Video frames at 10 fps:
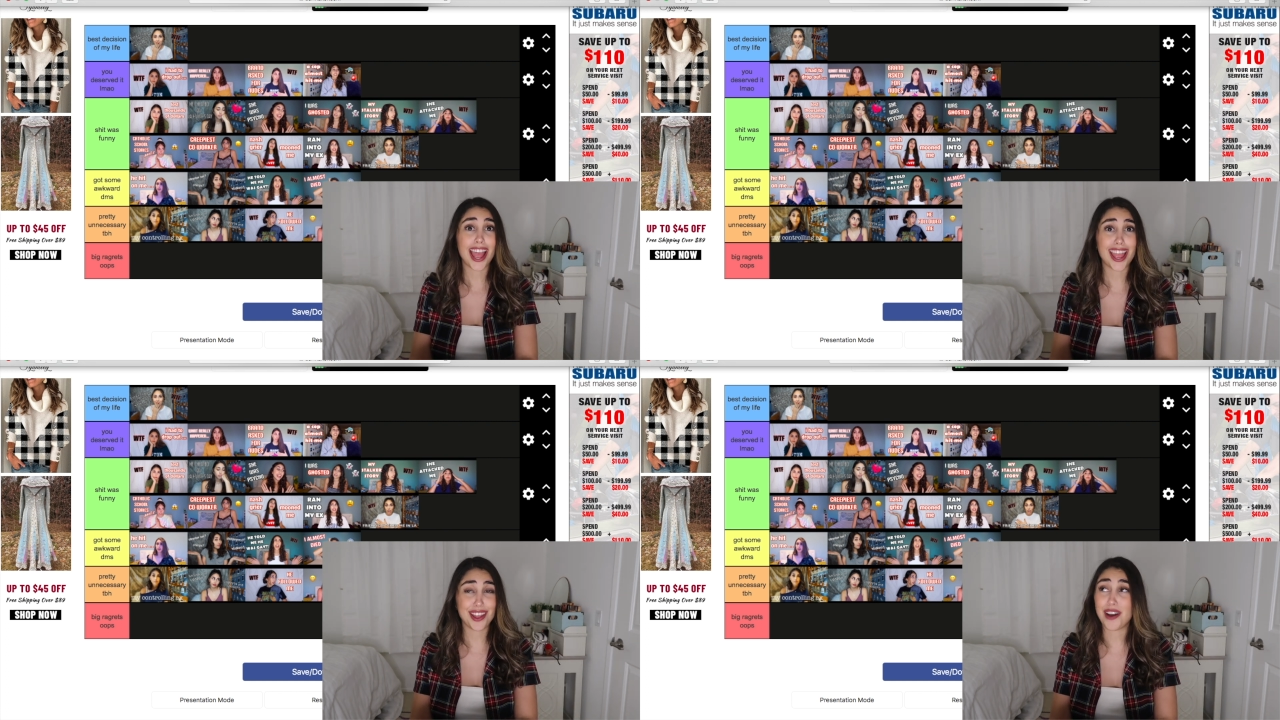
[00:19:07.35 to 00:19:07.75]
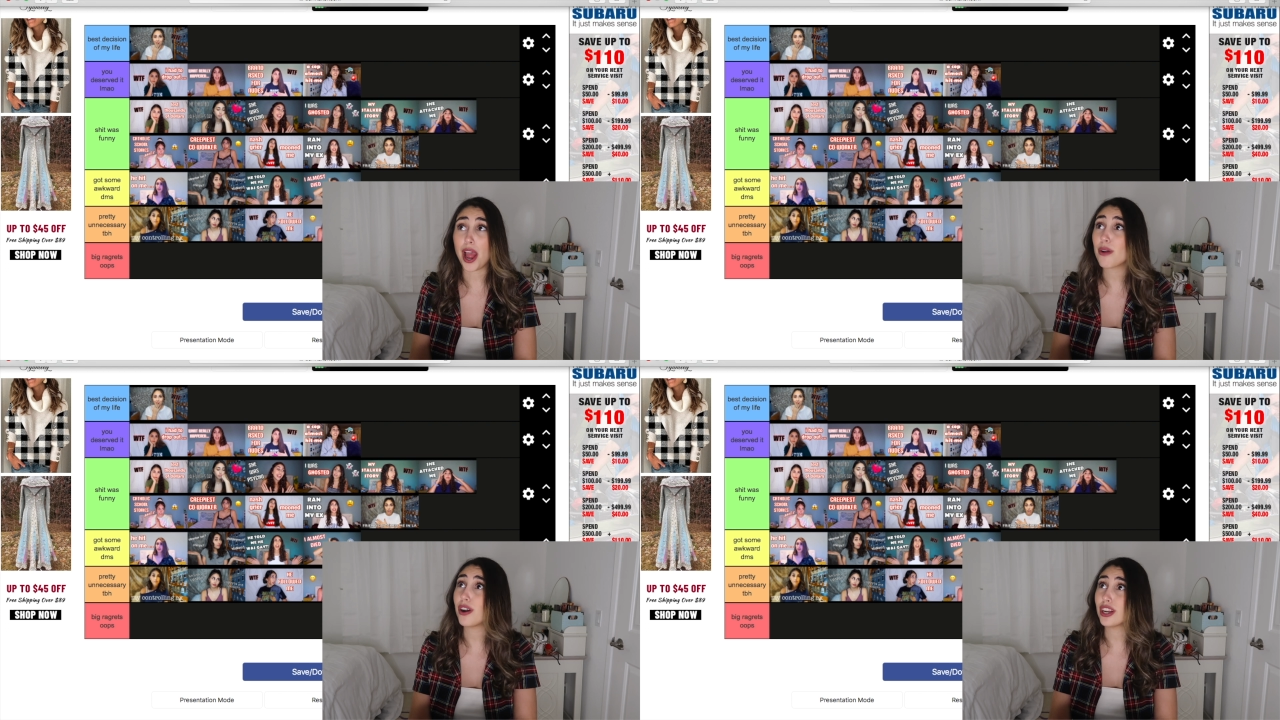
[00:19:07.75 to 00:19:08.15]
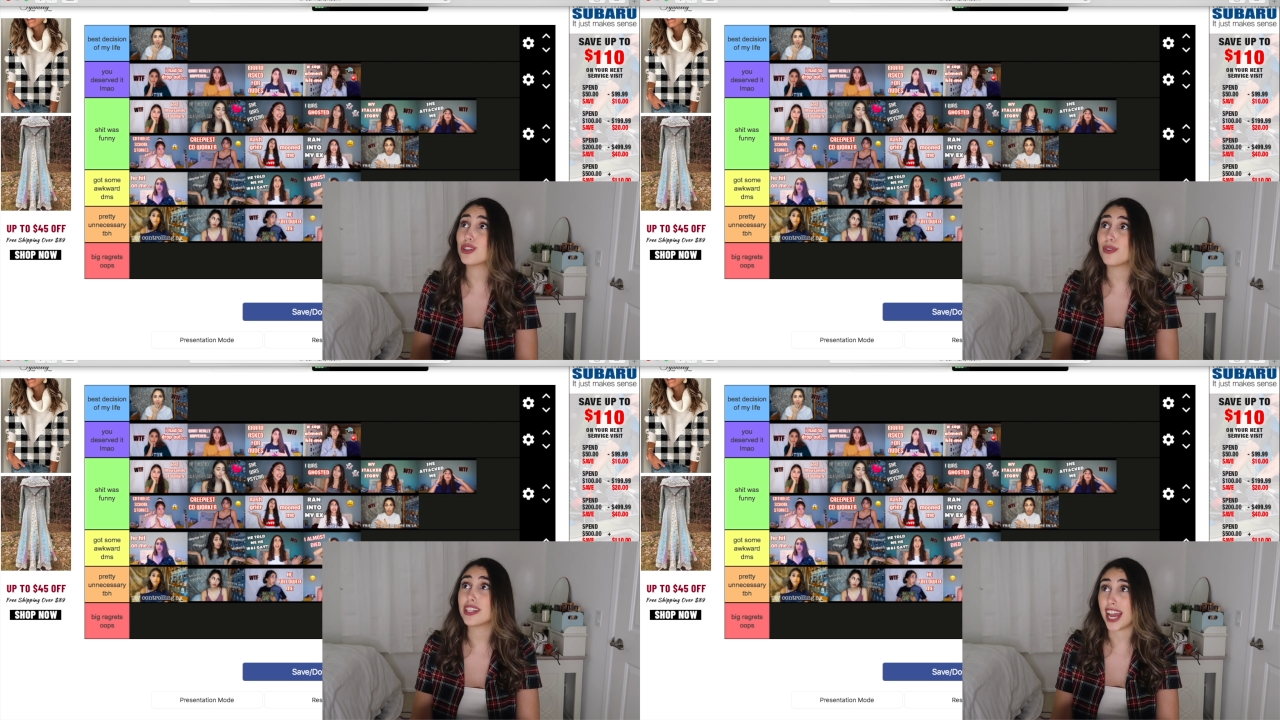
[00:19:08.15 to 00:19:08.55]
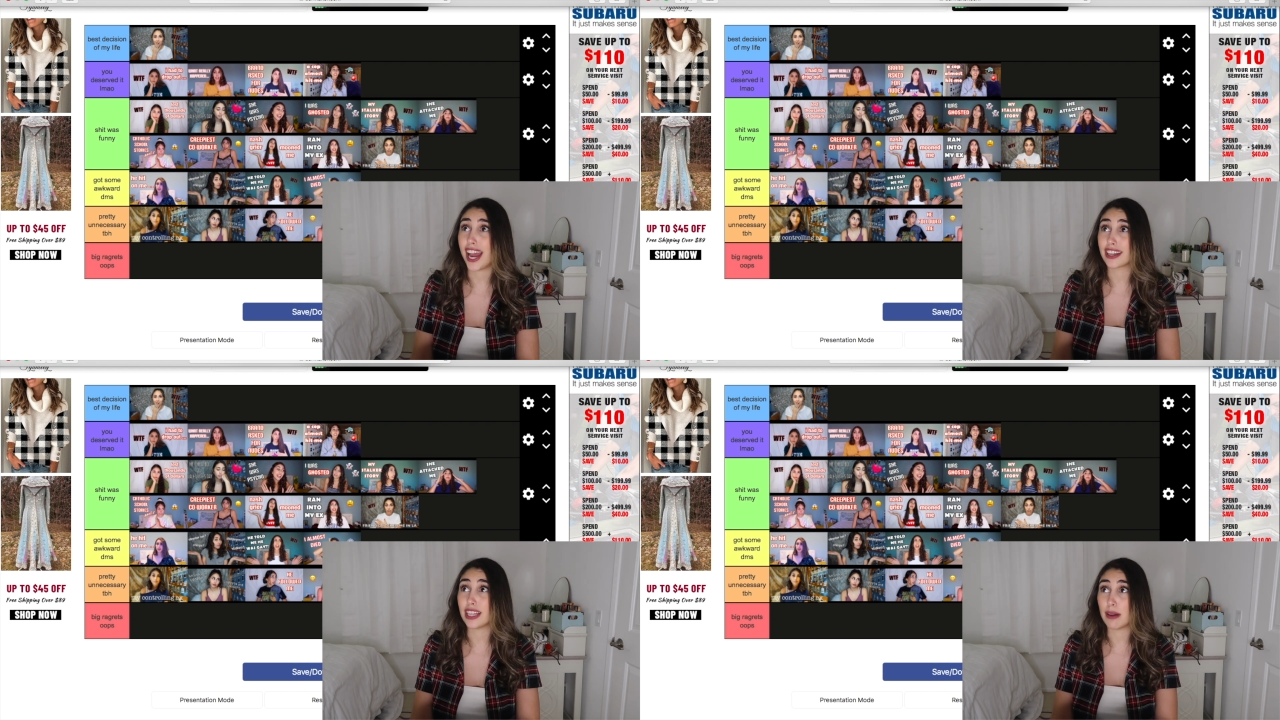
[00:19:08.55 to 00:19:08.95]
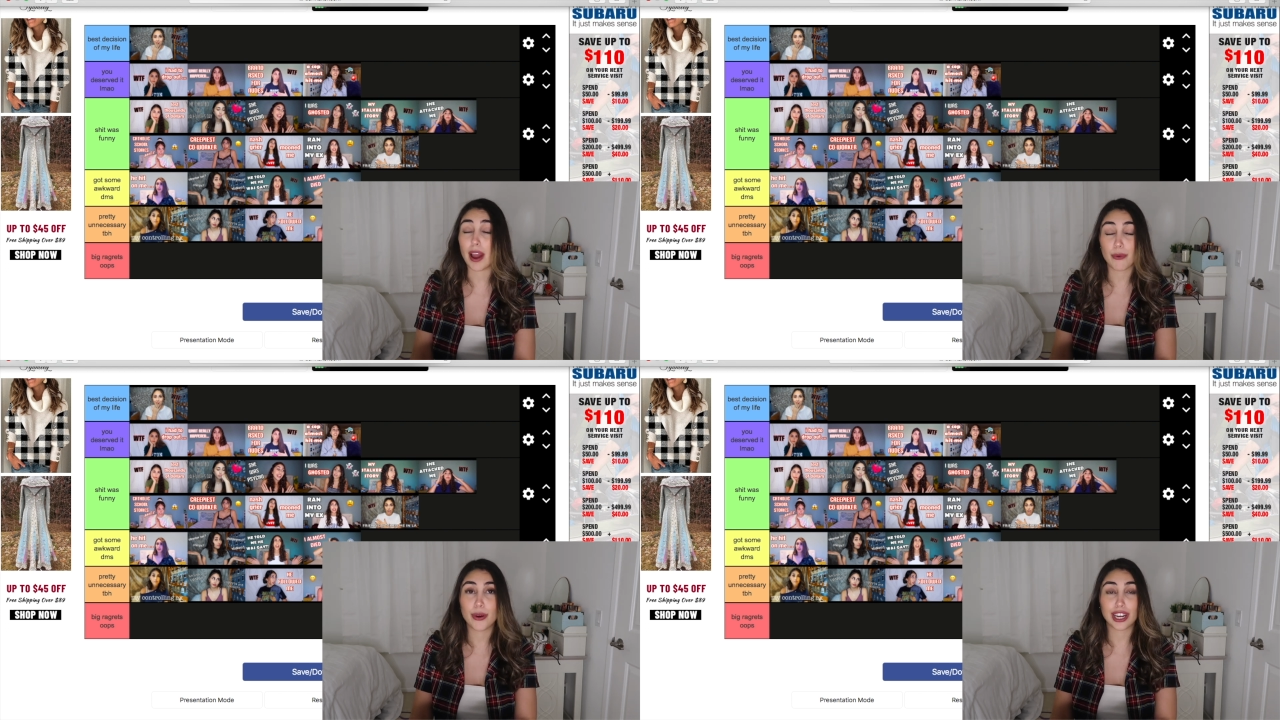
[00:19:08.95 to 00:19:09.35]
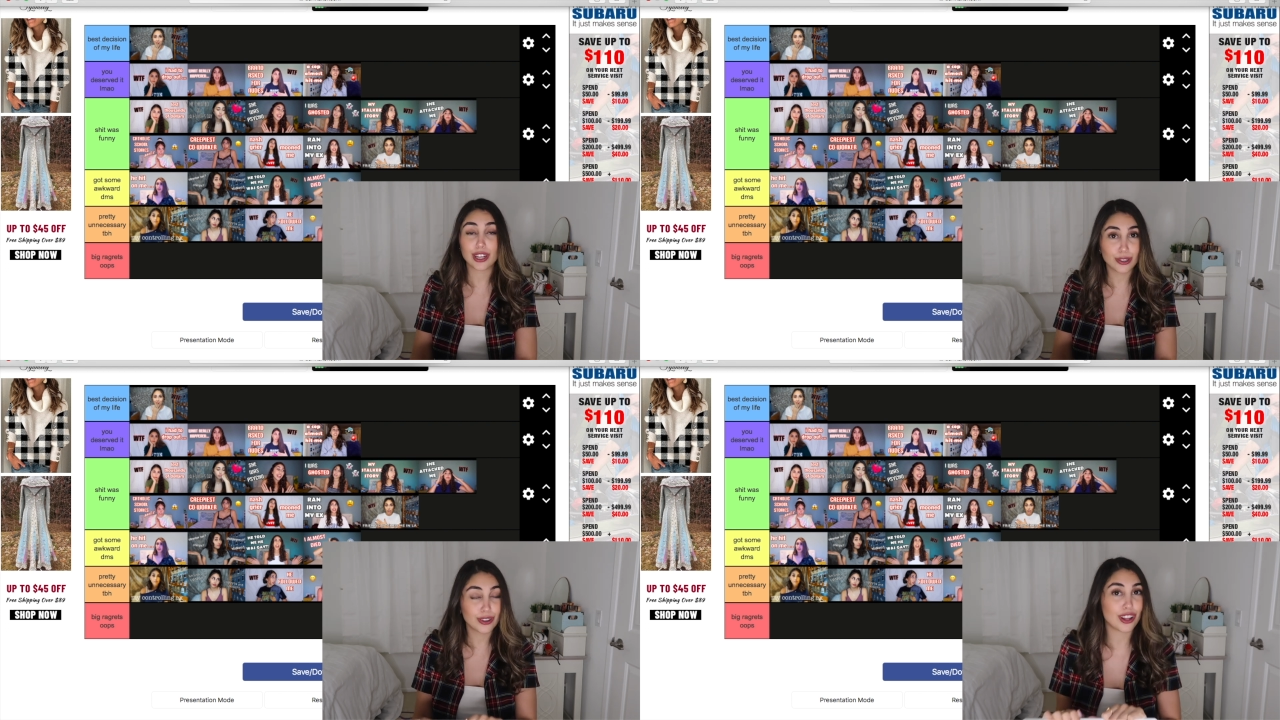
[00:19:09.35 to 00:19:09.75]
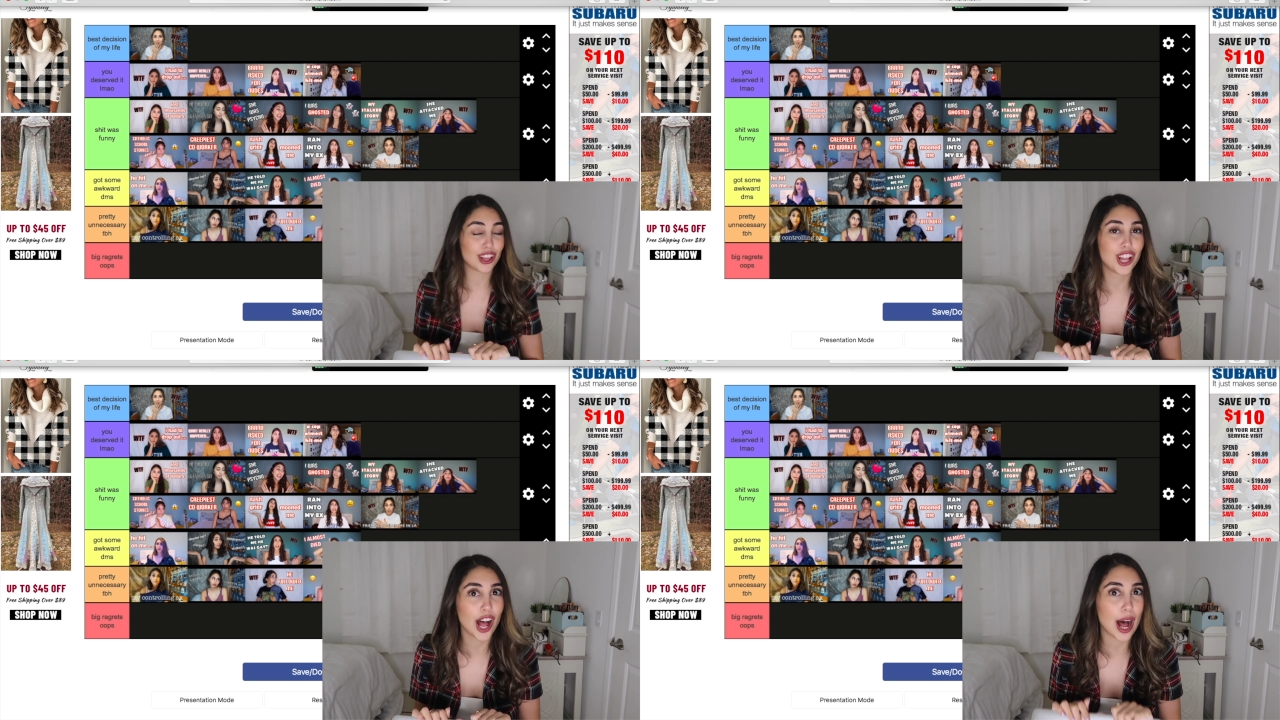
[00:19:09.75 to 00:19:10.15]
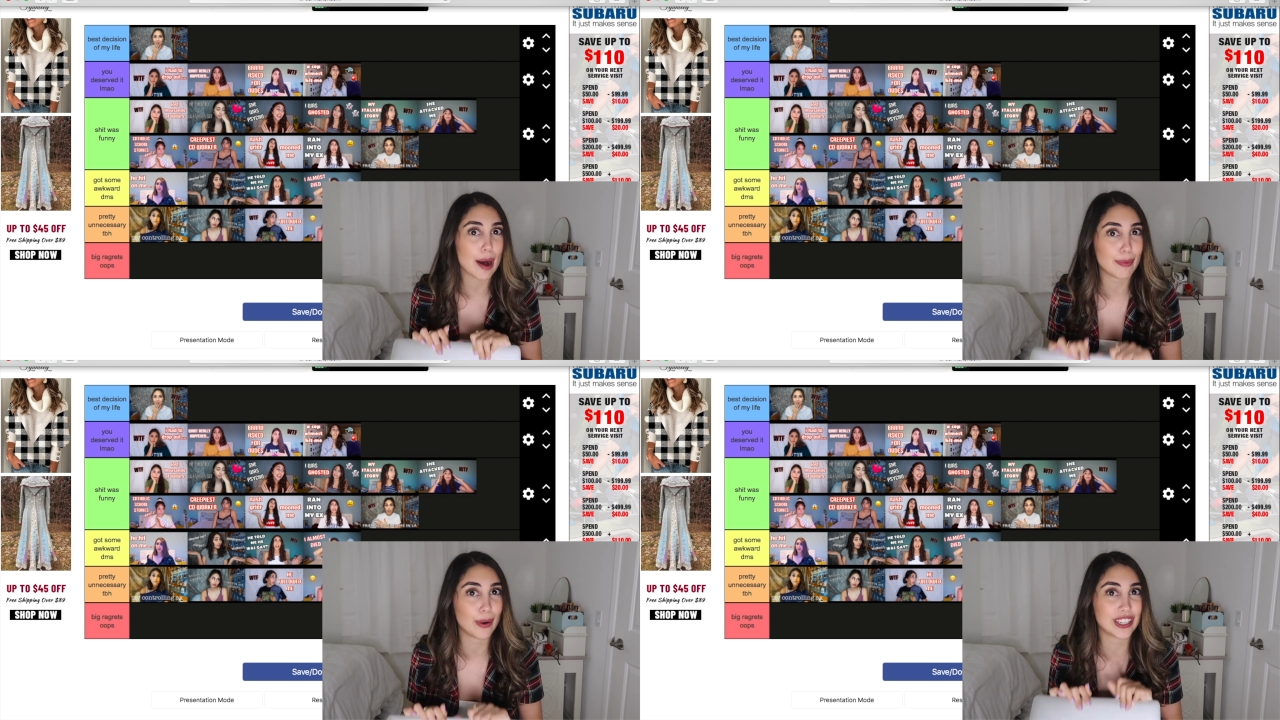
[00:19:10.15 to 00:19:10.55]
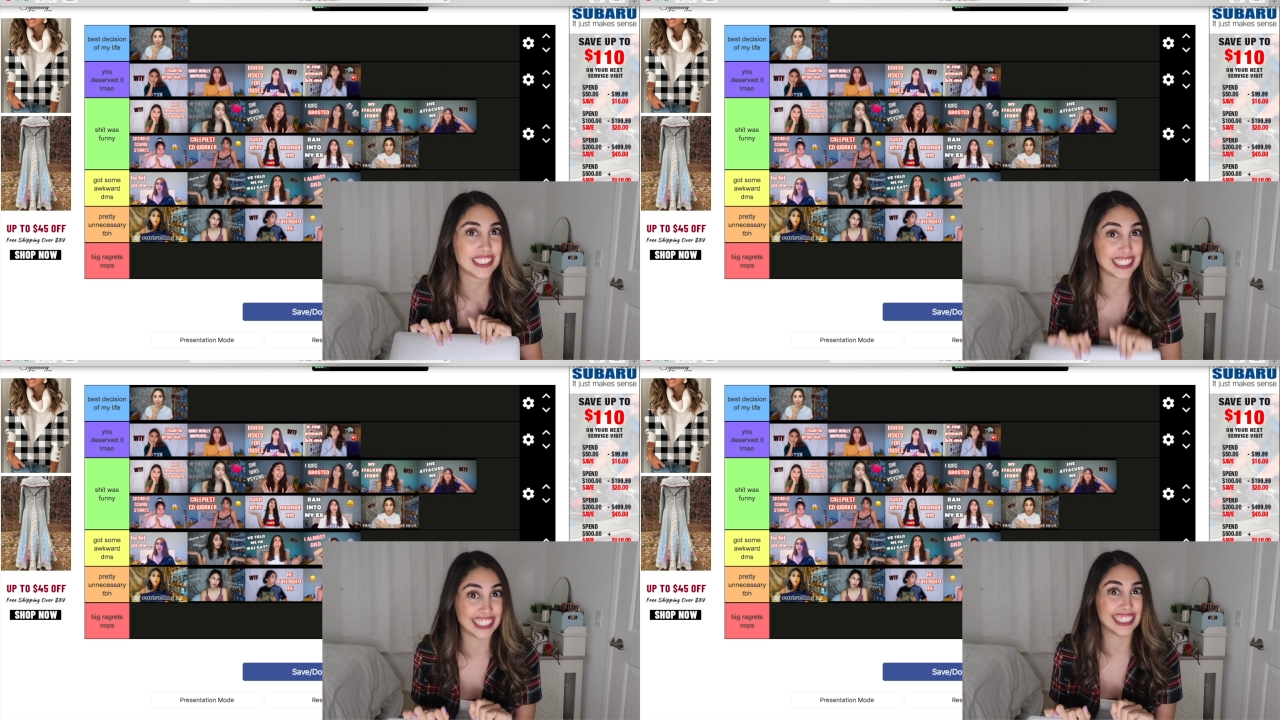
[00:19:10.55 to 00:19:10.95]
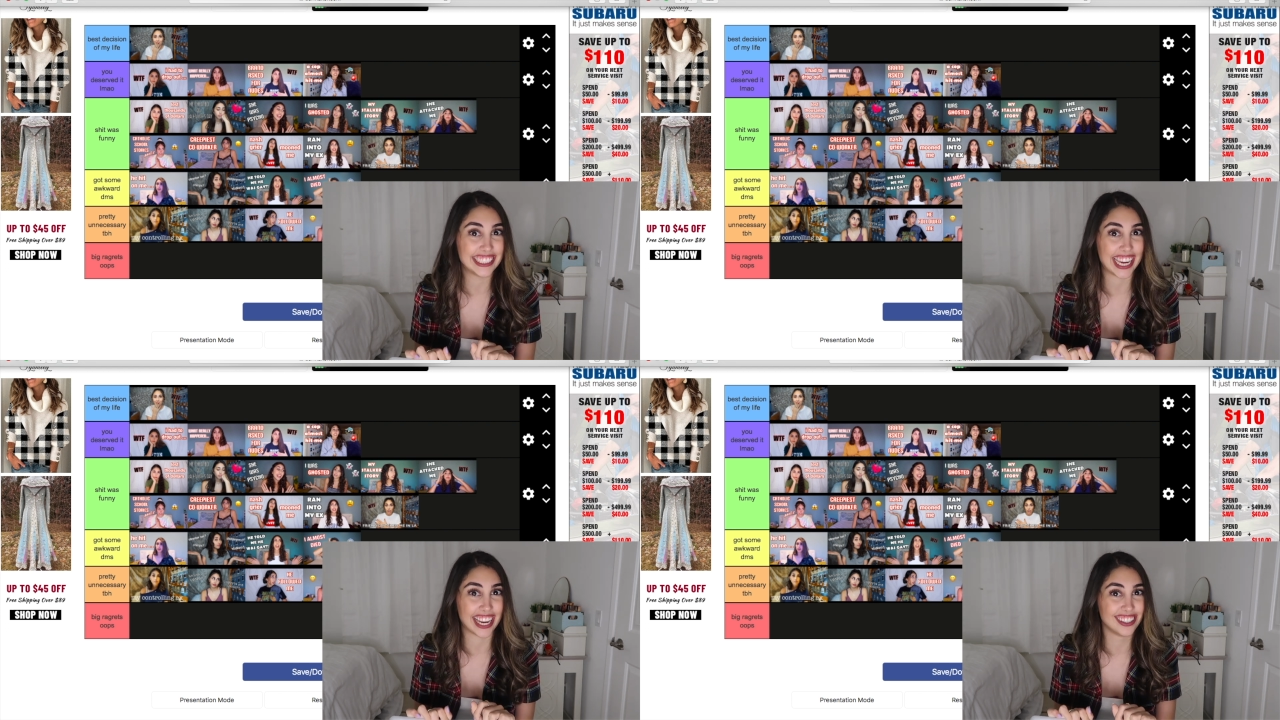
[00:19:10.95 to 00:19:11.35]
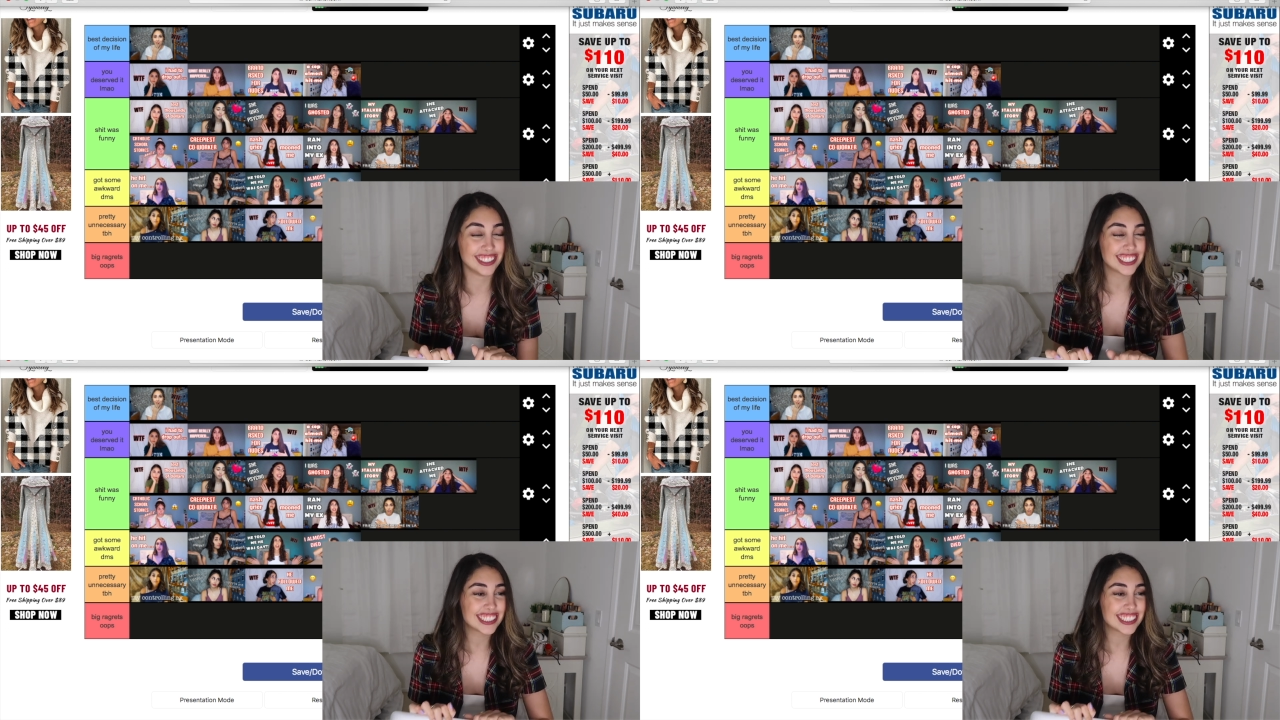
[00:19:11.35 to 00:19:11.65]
If I wanted to attack them, I would include a lot more details